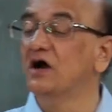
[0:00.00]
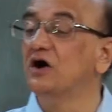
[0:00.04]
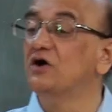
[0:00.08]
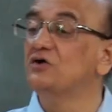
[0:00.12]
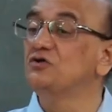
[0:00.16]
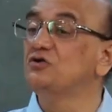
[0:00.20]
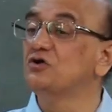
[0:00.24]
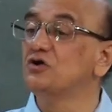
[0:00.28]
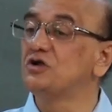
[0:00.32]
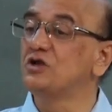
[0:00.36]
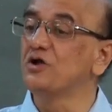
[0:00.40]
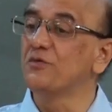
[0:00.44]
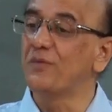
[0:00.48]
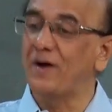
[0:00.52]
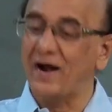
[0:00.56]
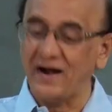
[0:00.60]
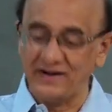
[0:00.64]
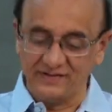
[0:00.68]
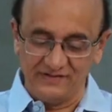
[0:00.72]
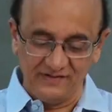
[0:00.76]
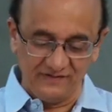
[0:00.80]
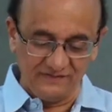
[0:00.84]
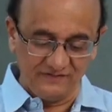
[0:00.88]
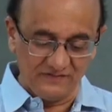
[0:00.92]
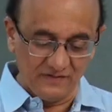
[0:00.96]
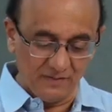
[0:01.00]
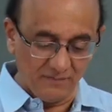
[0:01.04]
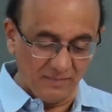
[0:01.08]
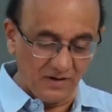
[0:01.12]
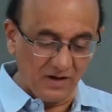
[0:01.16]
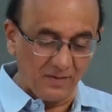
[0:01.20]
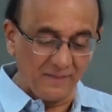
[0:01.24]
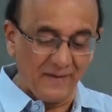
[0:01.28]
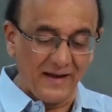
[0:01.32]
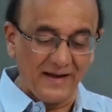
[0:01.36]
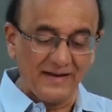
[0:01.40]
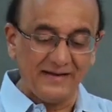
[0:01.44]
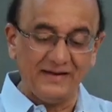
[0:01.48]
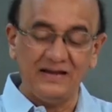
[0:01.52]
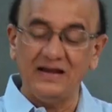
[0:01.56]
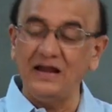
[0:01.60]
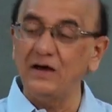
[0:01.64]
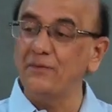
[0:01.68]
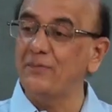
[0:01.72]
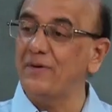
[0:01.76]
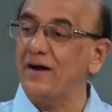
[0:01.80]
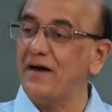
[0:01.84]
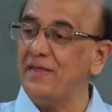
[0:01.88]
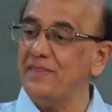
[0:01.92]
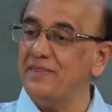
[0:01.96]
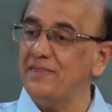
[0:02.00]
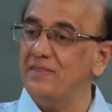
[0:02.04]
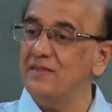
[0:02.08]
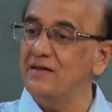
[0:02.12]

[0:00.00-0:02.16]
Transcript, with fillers: you divide this number by 11